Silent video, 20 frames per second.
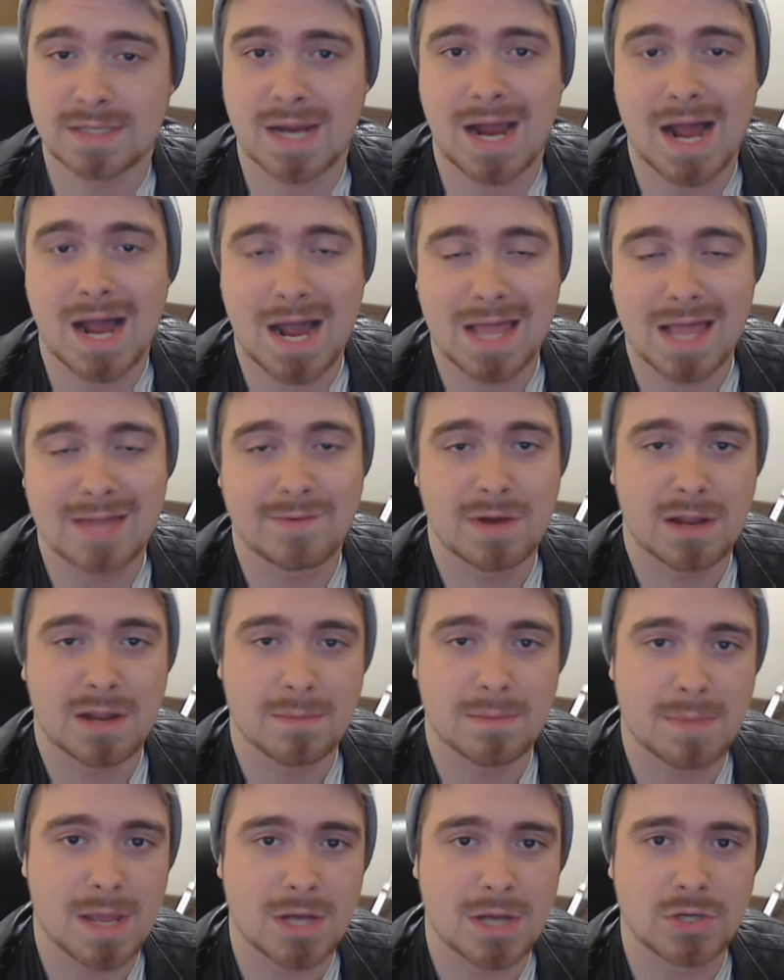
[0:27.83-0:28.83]
I highly
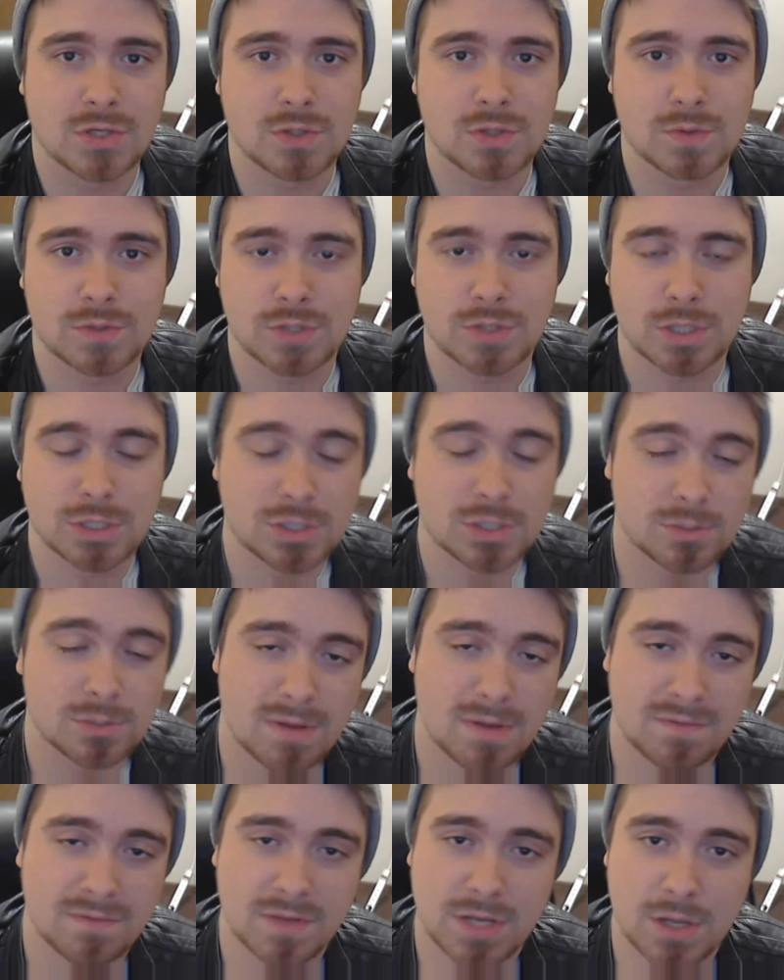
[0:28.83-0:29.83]
recommend you search through
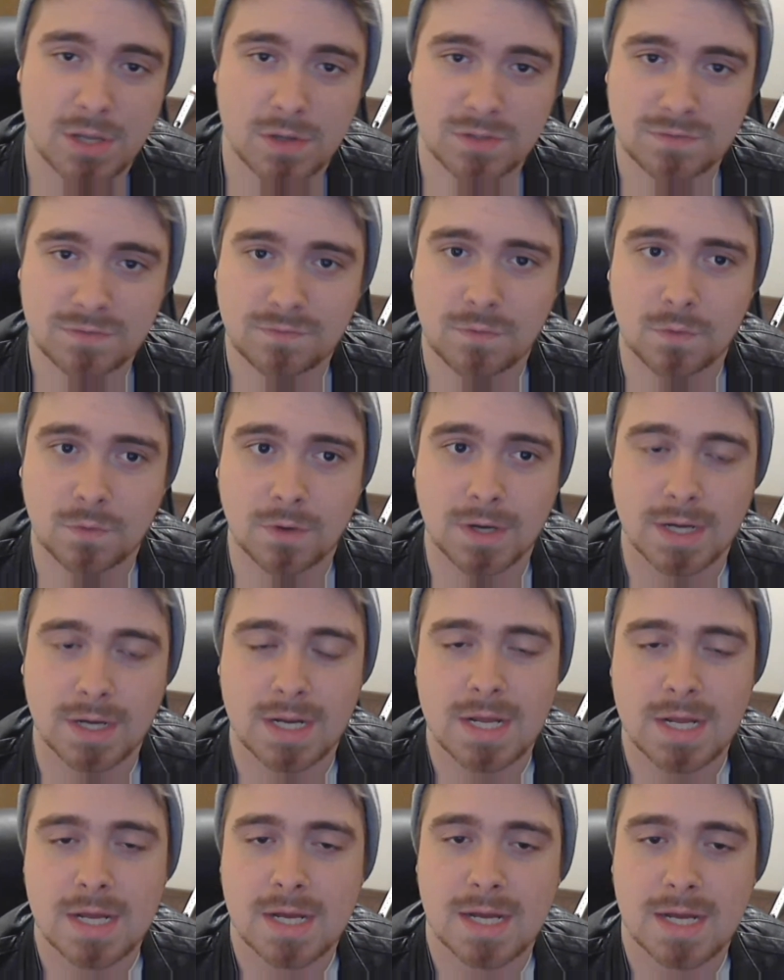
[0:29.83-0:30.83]
my videos for it.